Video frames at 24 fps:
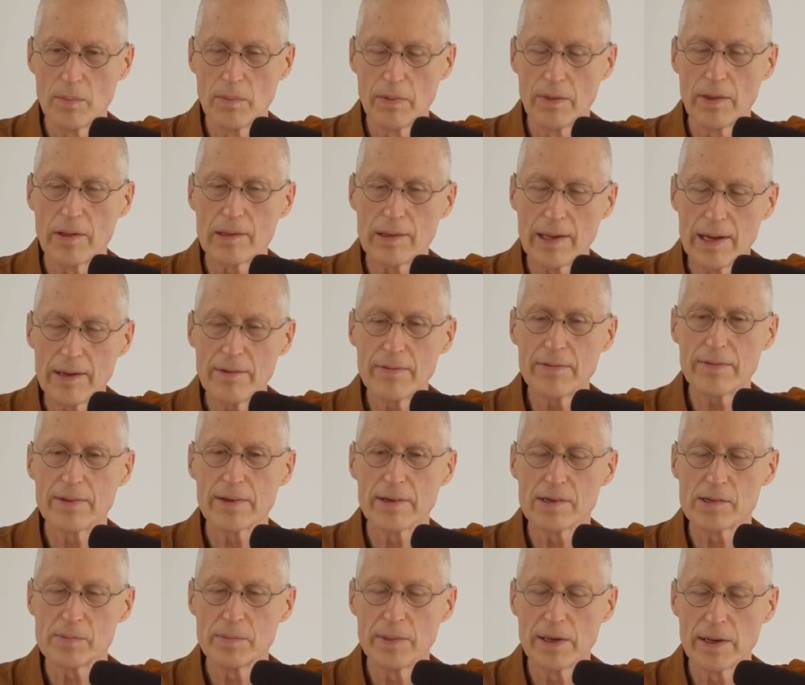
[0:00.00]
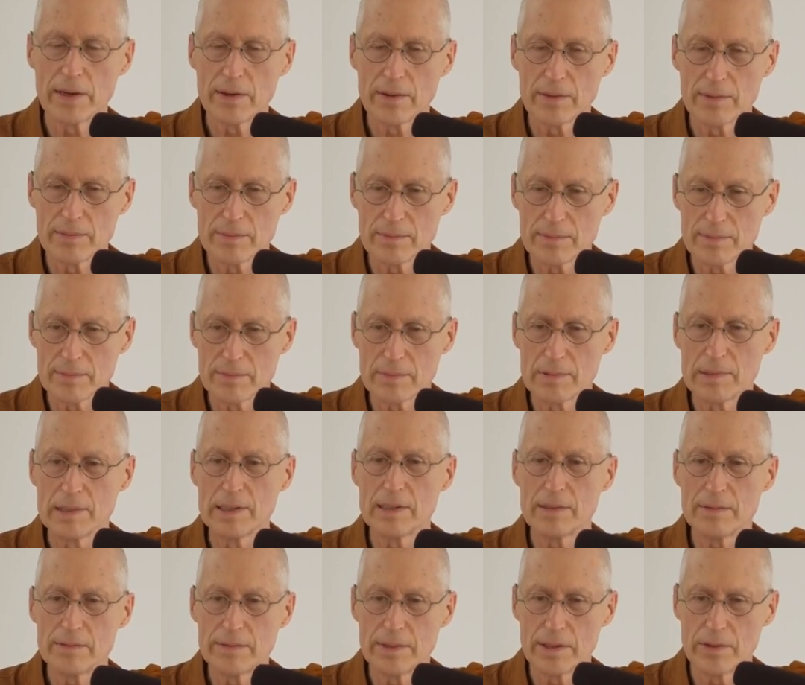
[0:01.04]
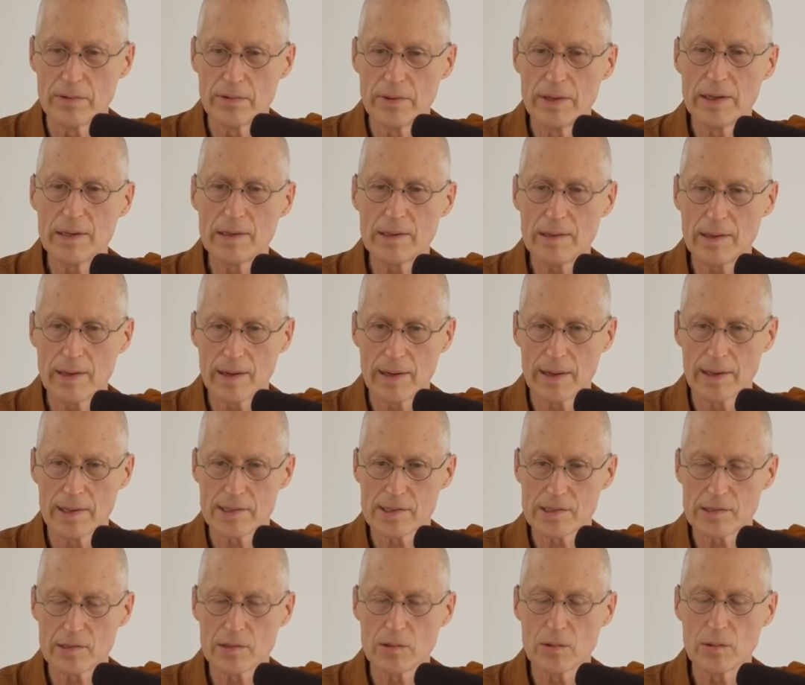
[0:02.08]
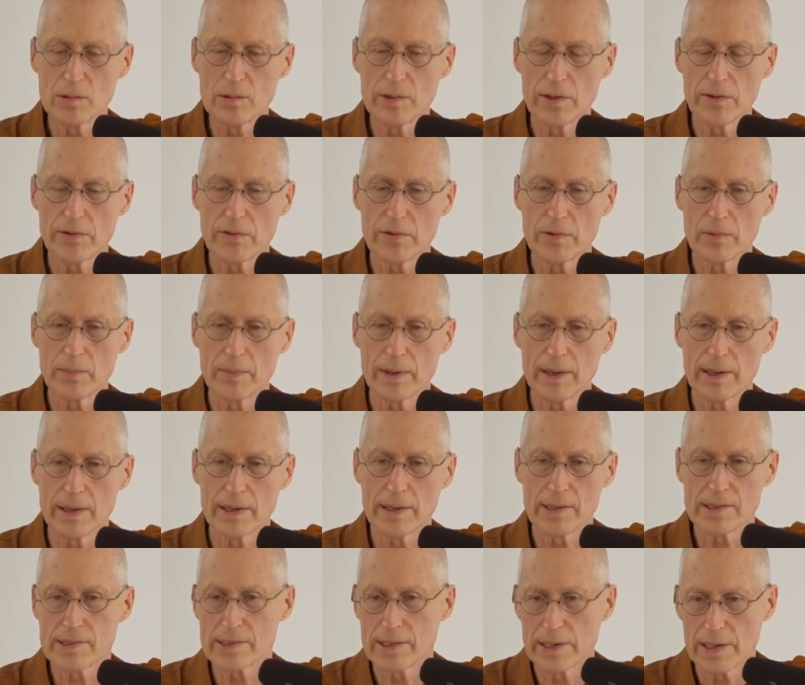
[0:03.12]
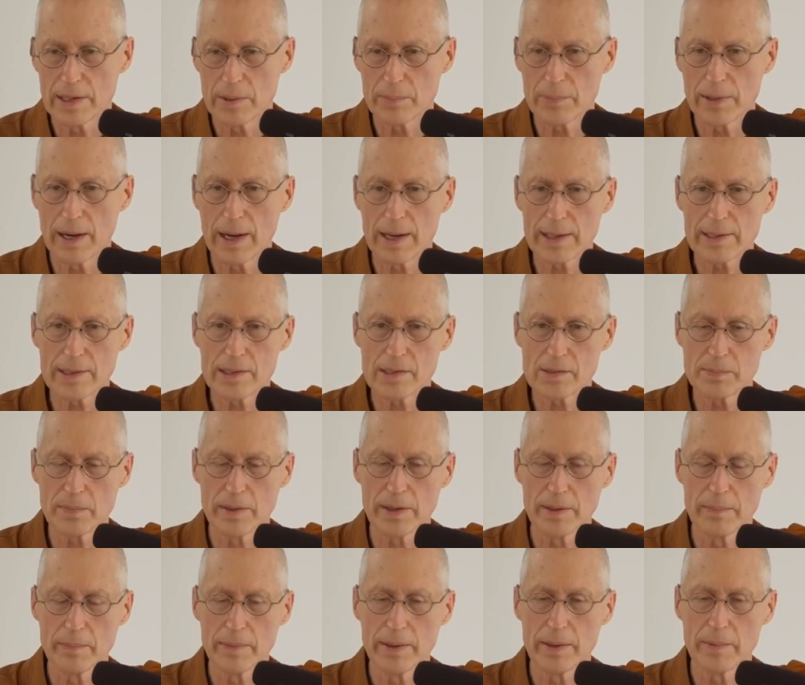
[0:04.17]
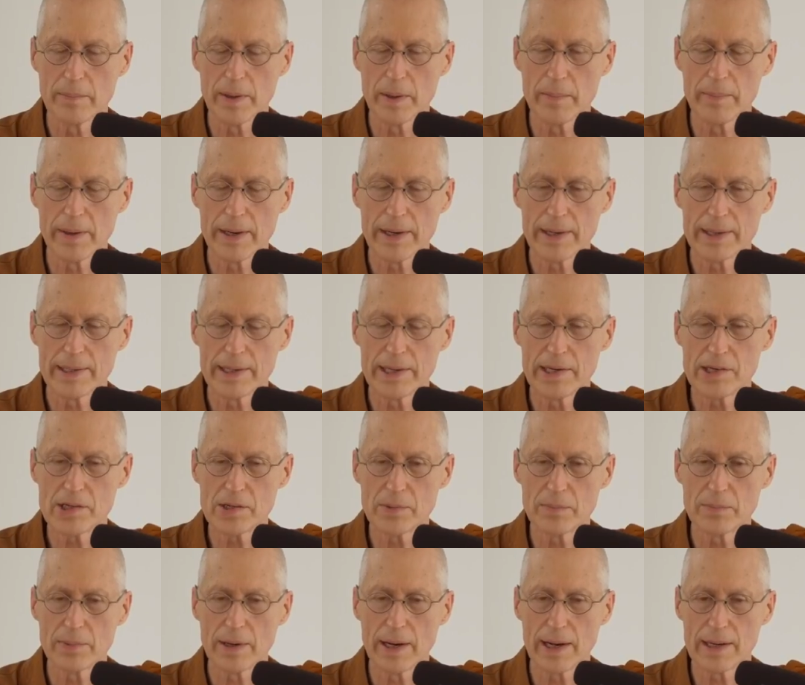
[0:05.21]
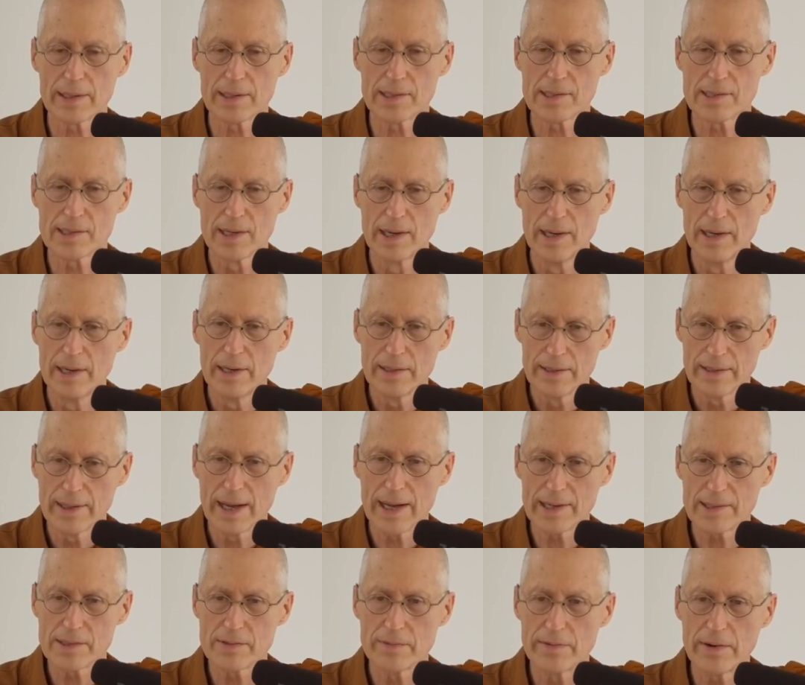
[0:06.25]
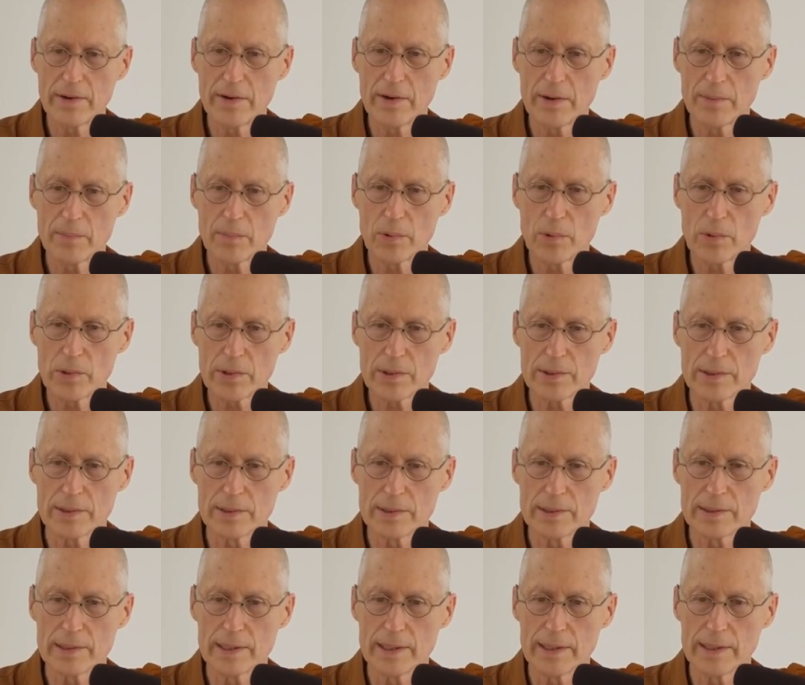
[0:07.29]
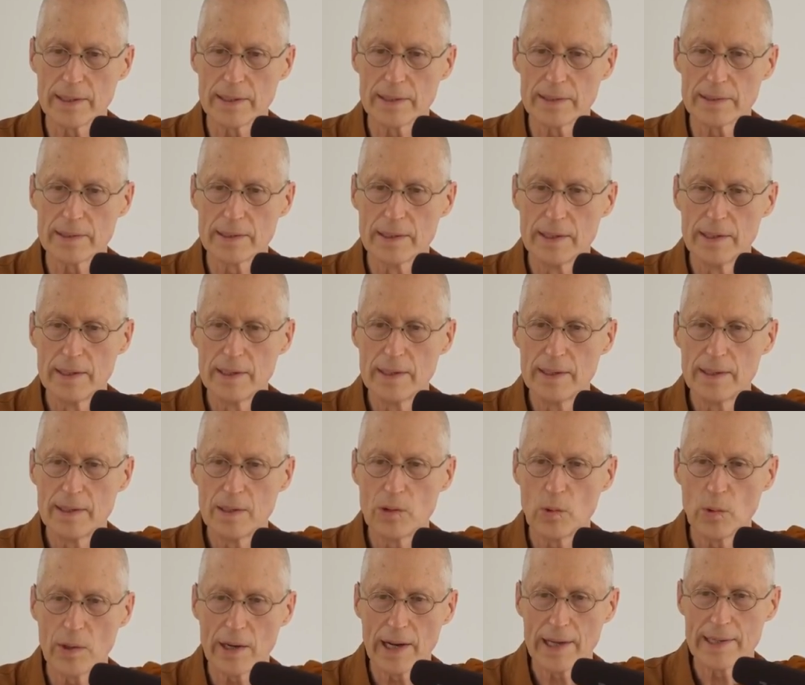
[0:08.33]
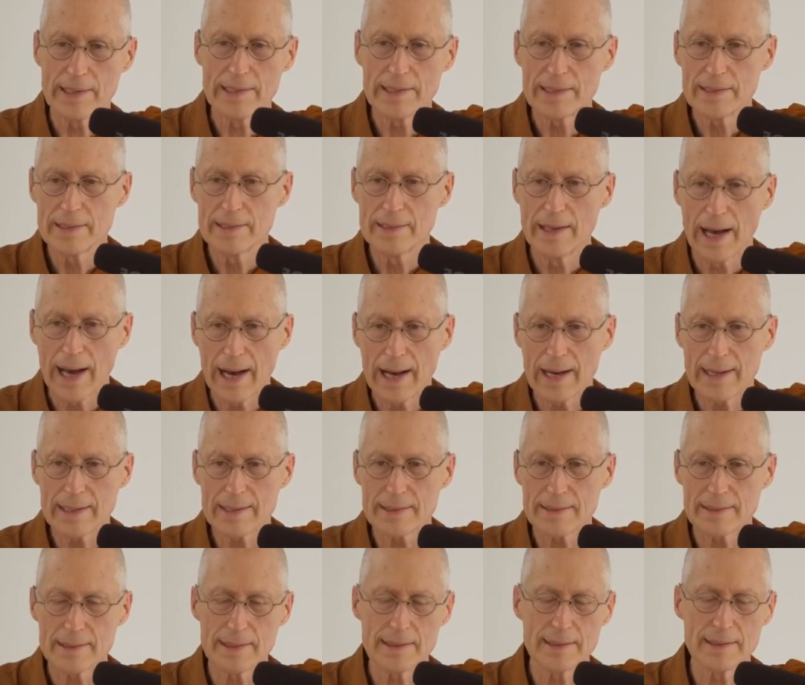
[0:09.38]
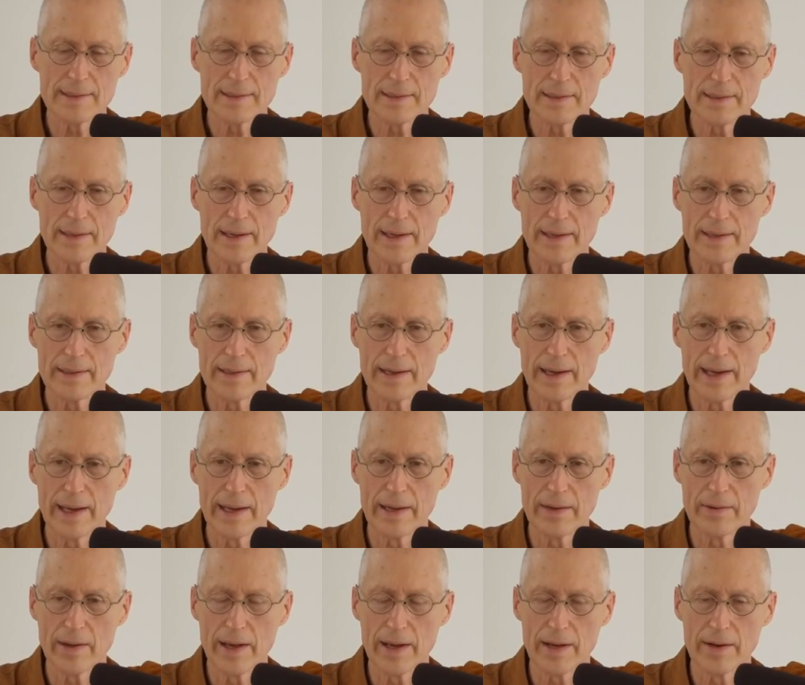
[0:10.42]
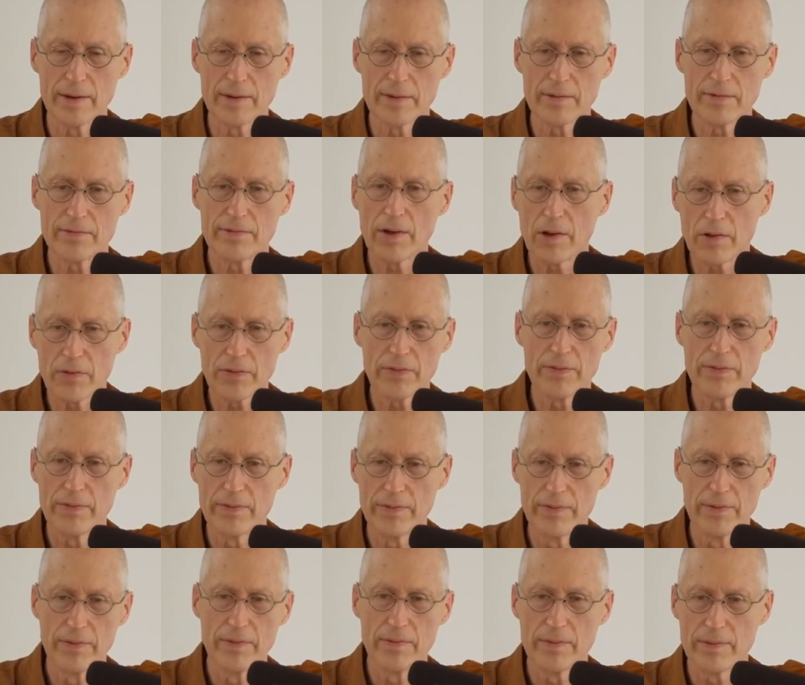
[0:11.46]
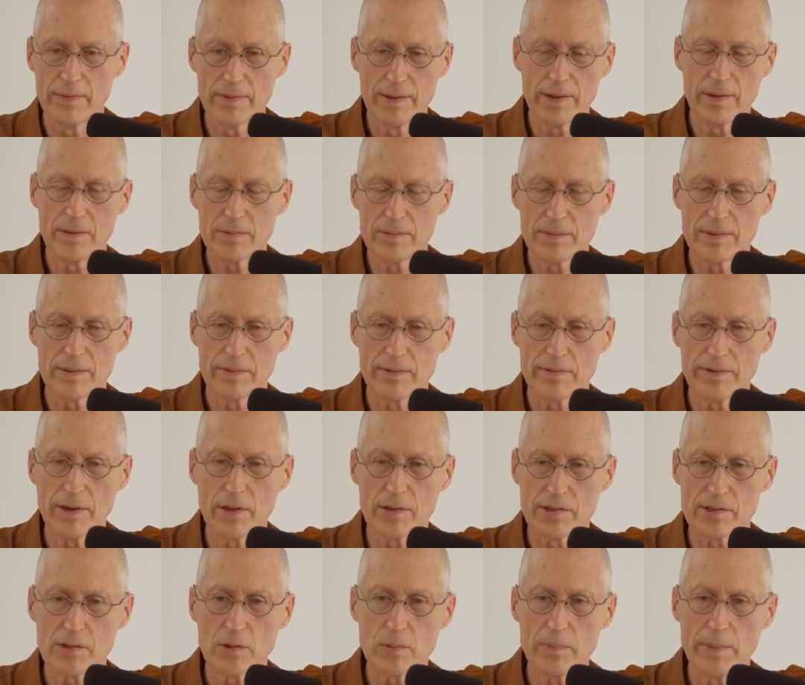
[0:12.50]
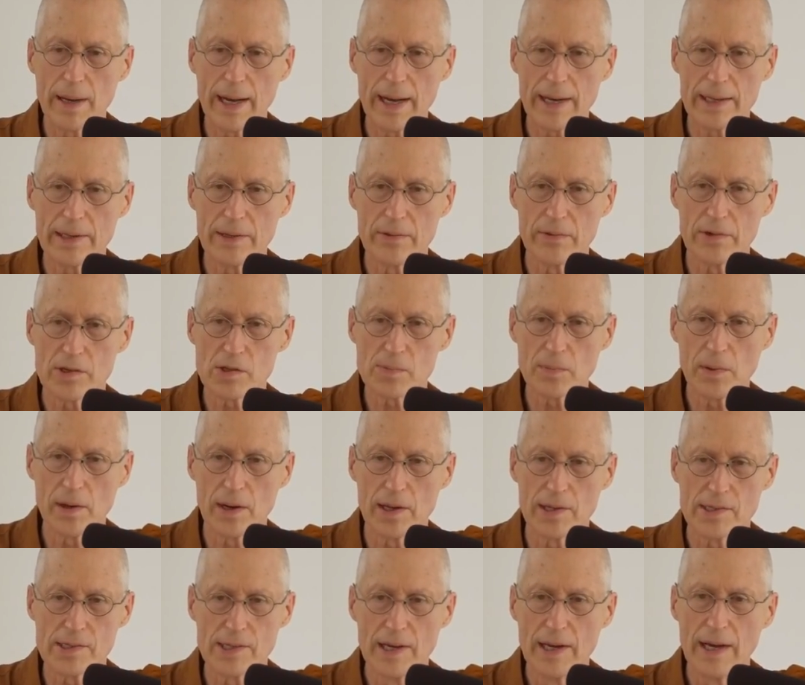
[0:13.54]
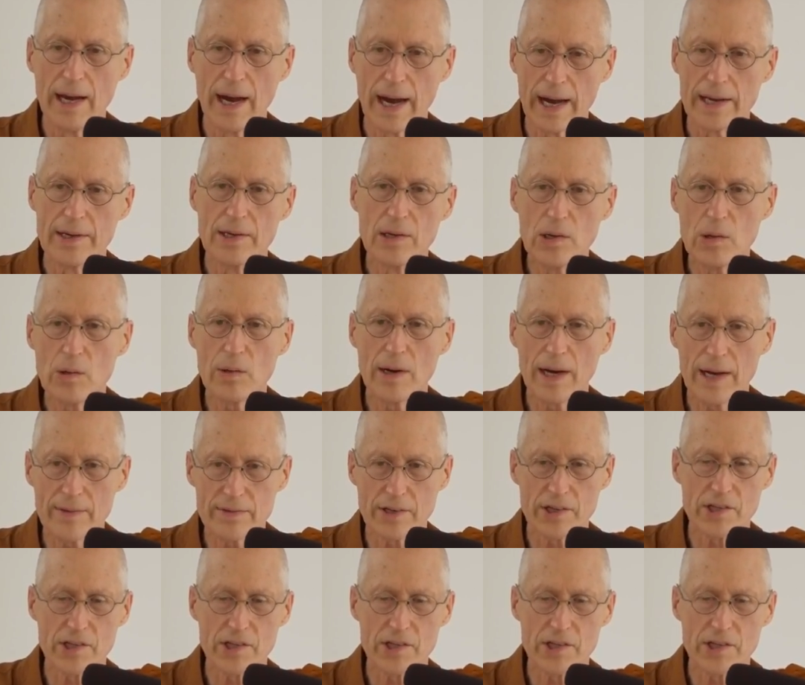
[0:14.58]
the life that is being lived and realized slowly through my sitting practice, my, my meditation practice, that's very important. And when I did that and, and, and, and felt, you know, felt so bad in response, I know I have to